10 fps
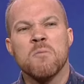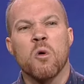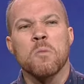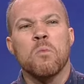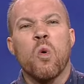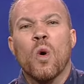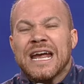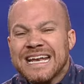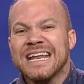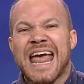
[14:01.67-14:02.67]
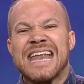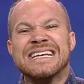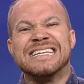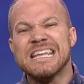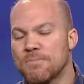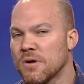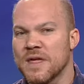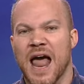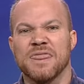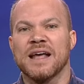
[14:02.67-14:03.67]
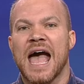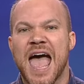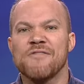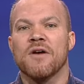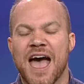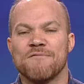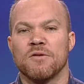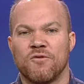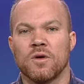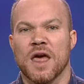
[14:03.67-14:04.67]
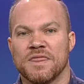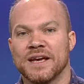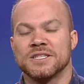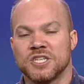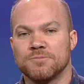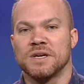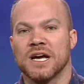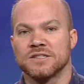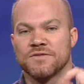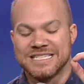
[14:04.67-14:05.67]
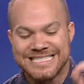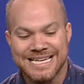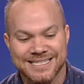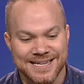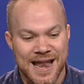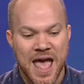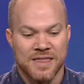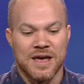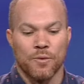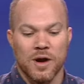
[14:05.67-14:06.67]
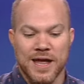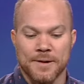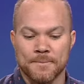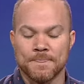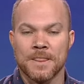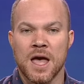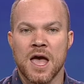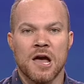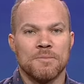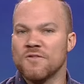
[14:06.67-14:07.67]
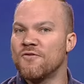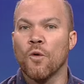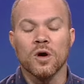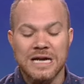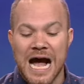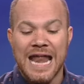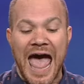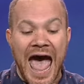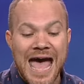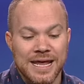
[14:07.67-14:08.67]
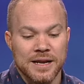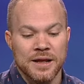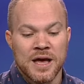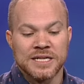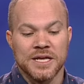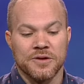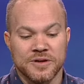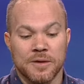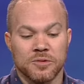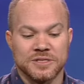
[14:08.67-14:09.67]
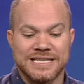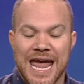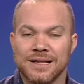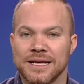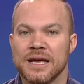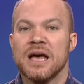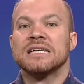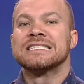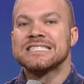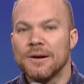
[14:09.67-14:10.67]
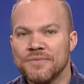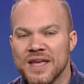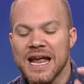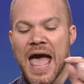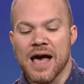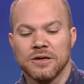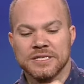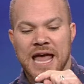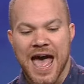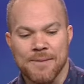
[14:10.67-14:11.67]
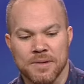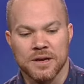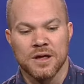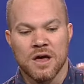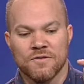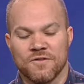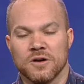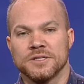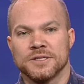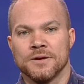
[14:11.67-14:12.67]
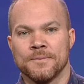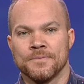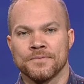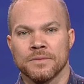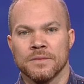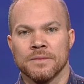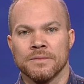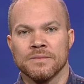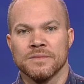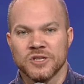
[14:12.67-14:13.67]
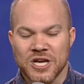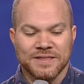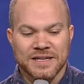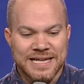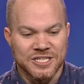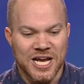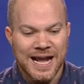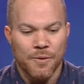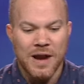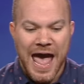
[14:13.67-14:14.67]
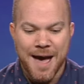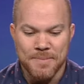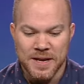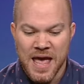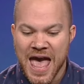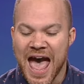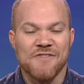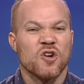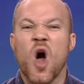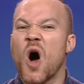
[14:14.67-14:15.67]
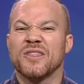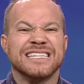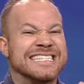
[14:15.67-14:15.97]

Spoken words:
more poignant and deeper than I think I ever have before. And I think it's just because of the season that we're in. Before God added to their numbers daily, something else happened first. Check this out. Check out what happened after all this